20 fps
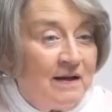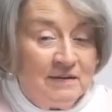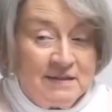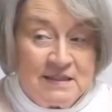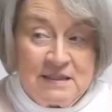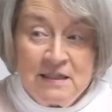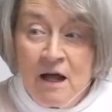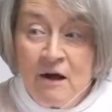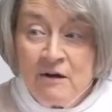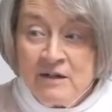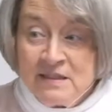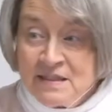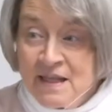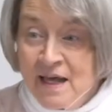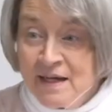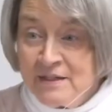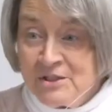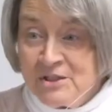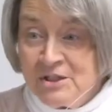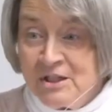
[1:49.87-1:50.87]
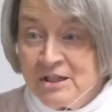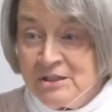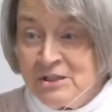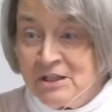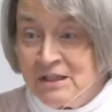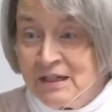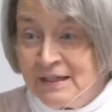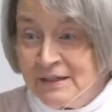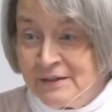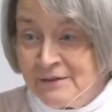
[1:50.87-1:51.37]
as long as that
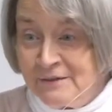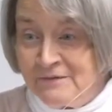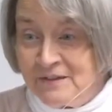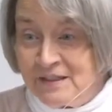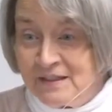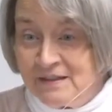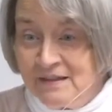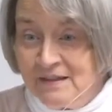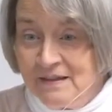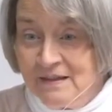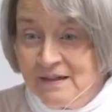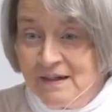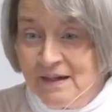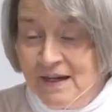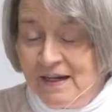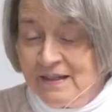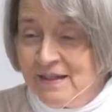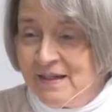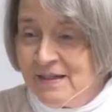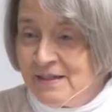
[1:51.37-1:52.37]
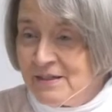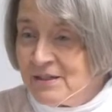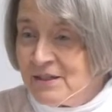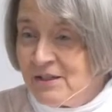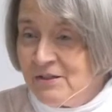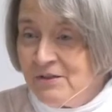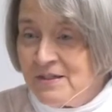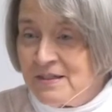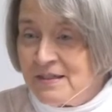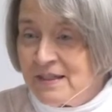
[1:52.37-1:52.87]
judge lived, and then as
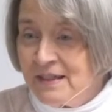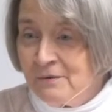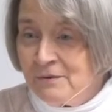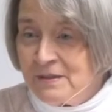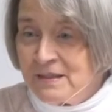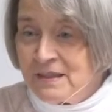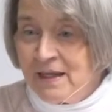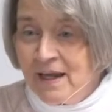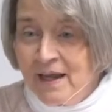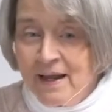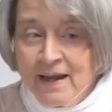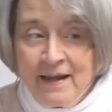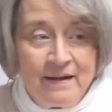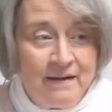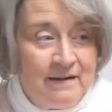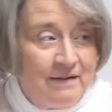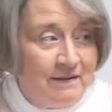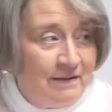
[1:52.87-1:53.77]
soon as he was dead,